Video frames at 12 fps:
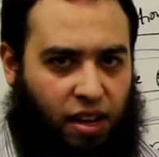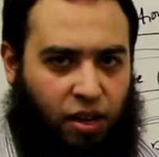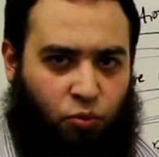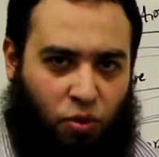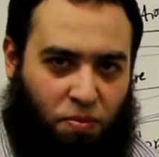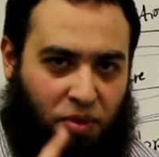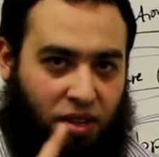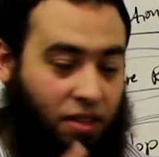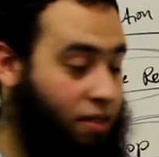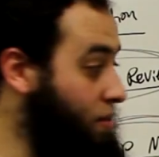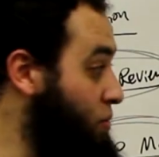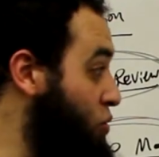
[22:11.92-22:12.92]
In 1
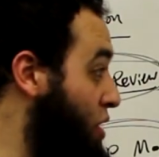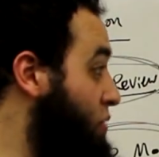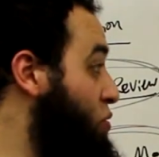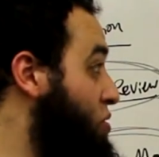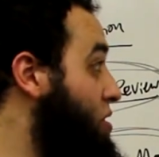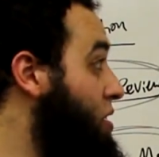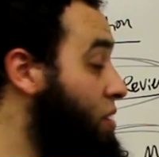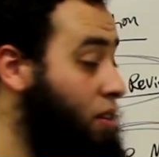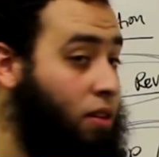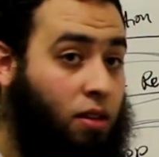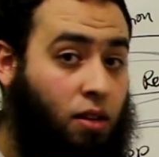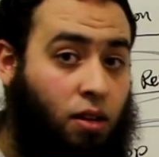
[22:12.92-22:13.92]
minute, you have to think.
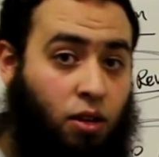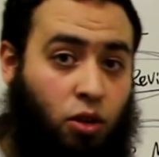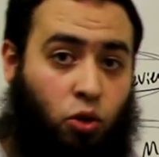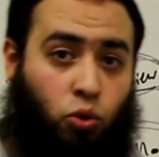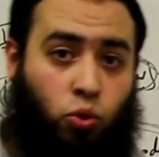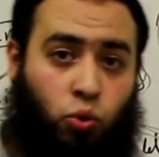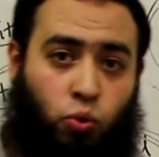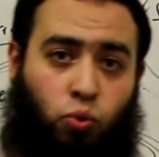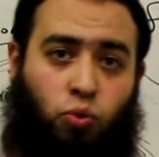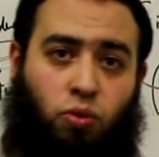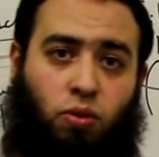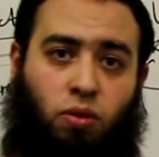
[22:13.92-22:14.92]
Do